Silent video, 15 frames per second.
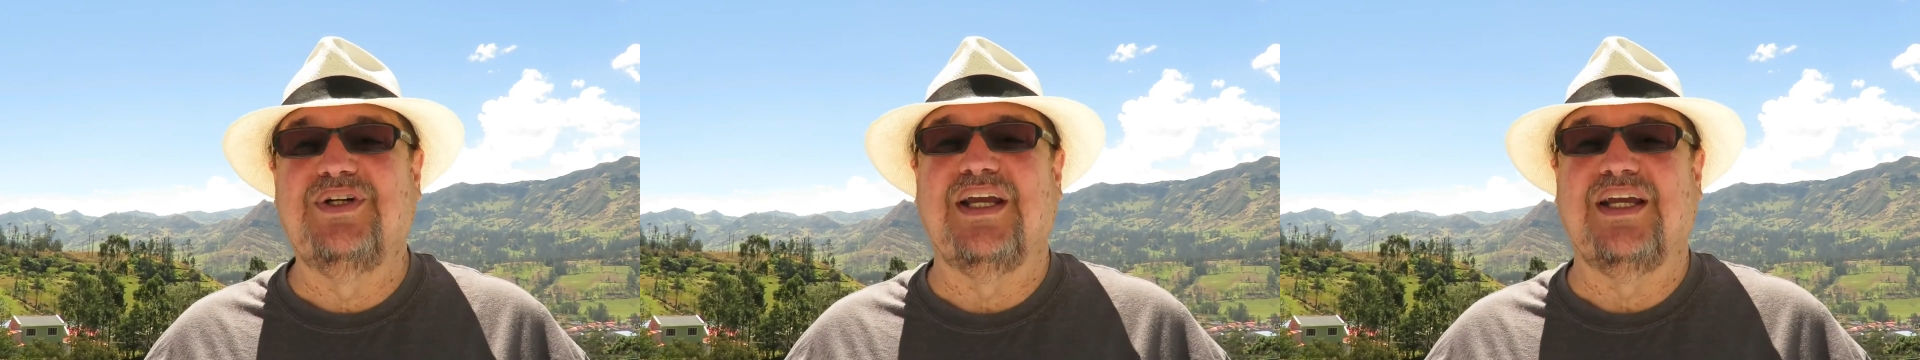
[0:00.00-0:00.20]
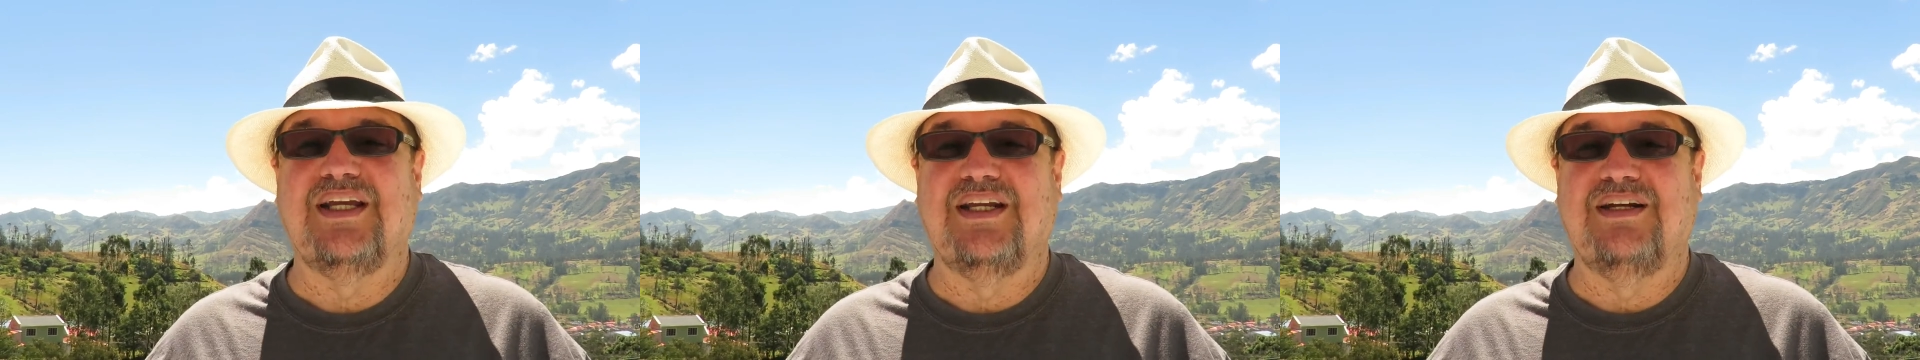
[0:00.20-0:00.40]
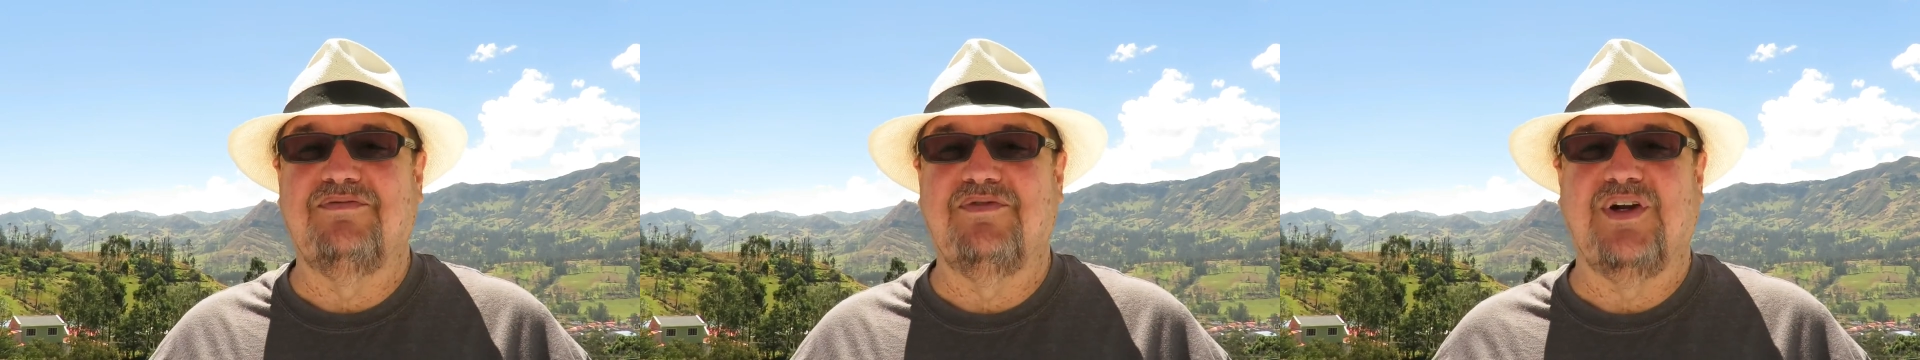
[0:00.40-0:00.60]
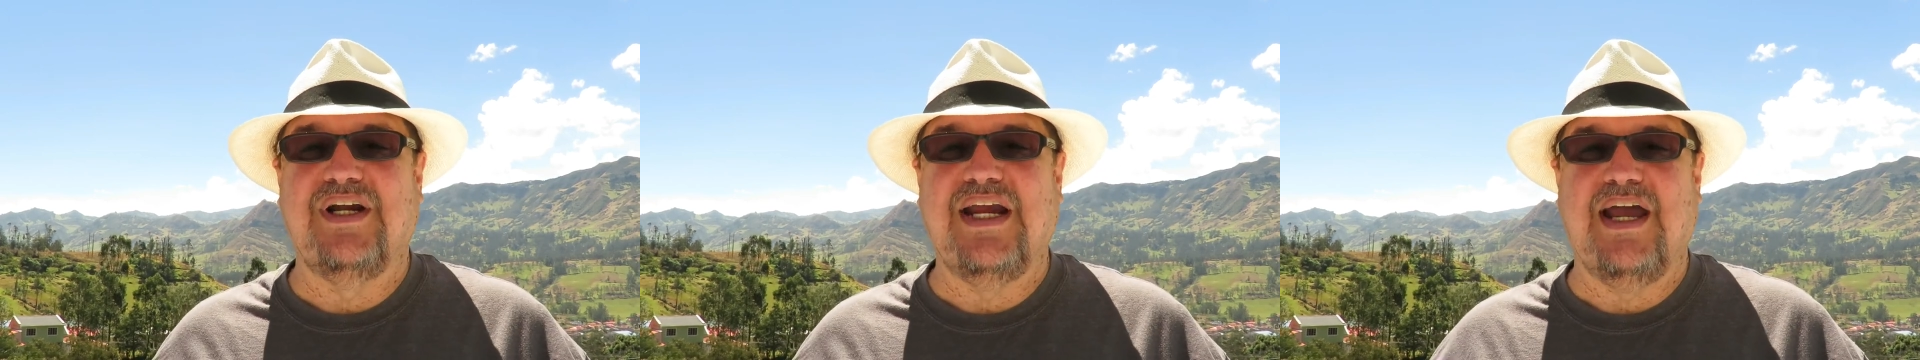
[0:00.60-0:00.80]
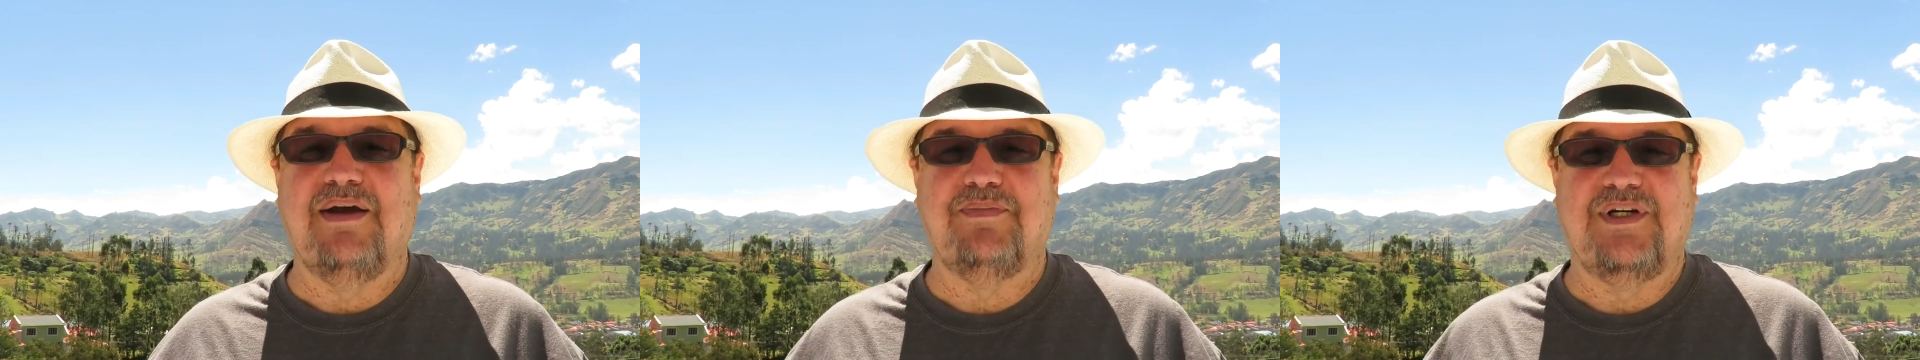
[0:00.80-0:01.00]
and I'm
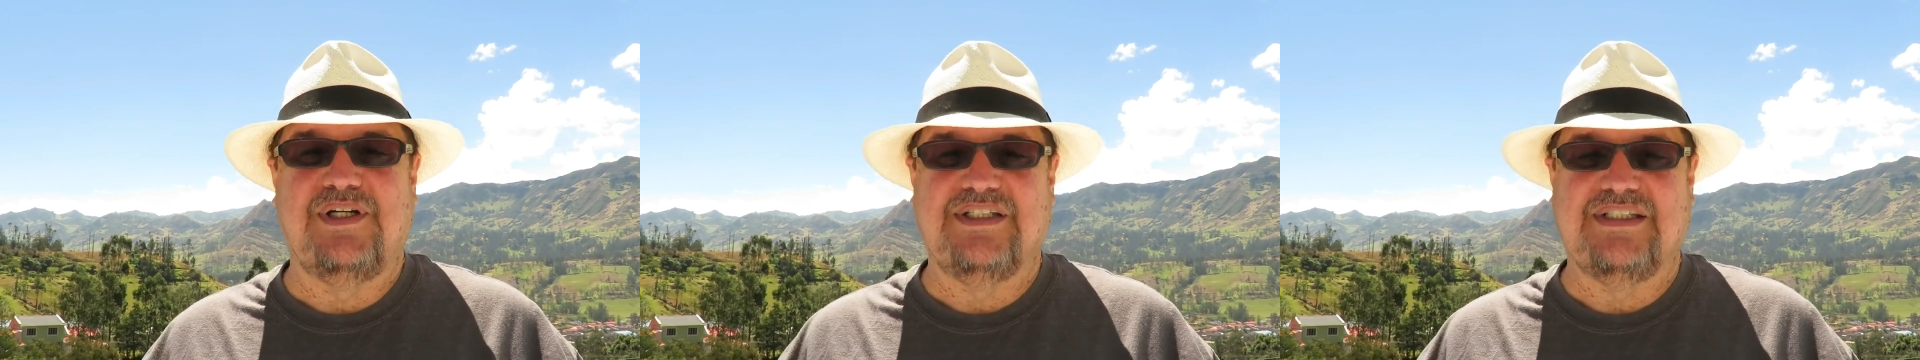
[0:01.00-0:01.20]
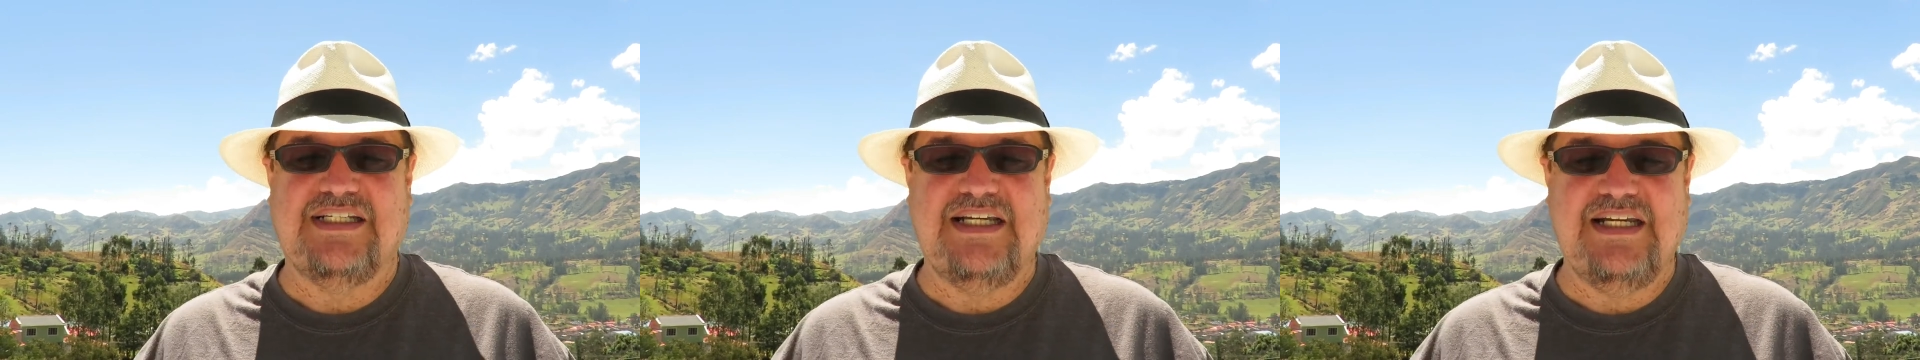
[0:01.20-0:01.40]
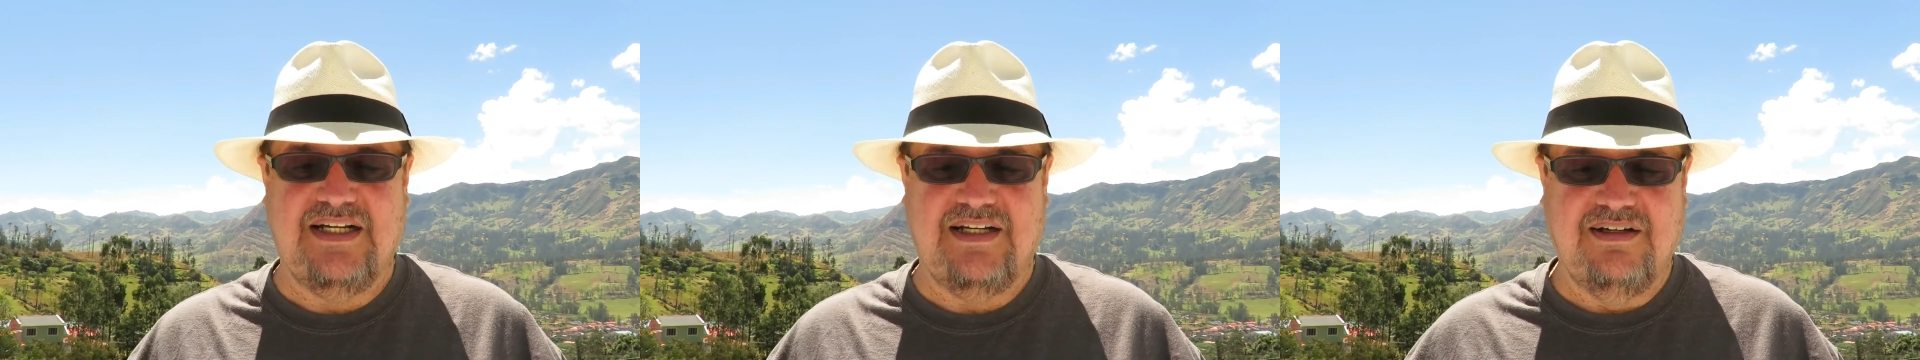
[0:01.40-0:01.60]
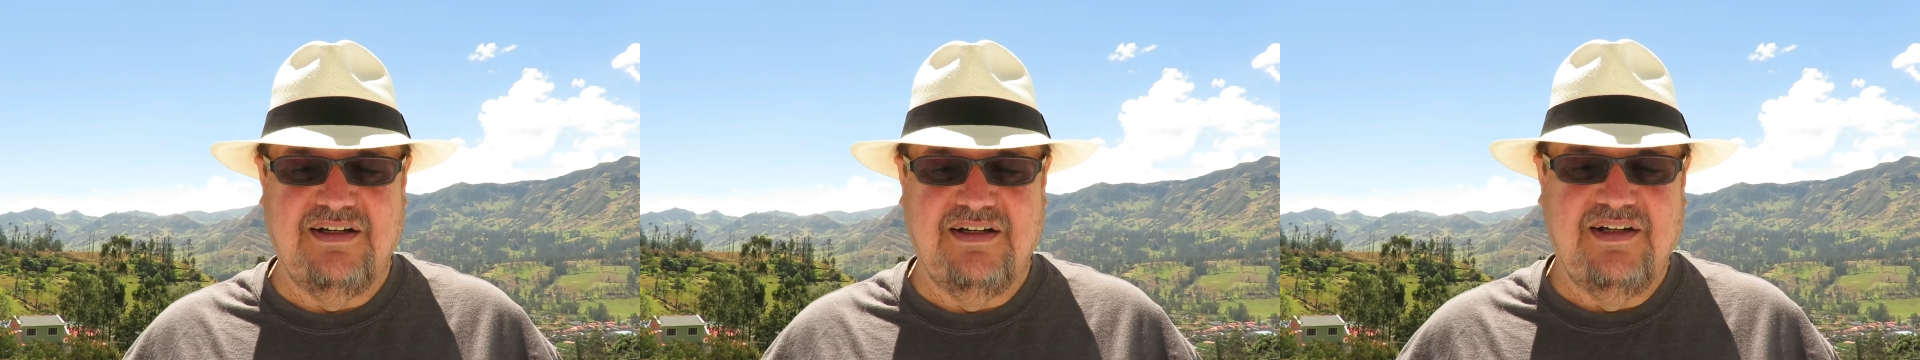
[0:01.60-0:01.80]
very happy to see it.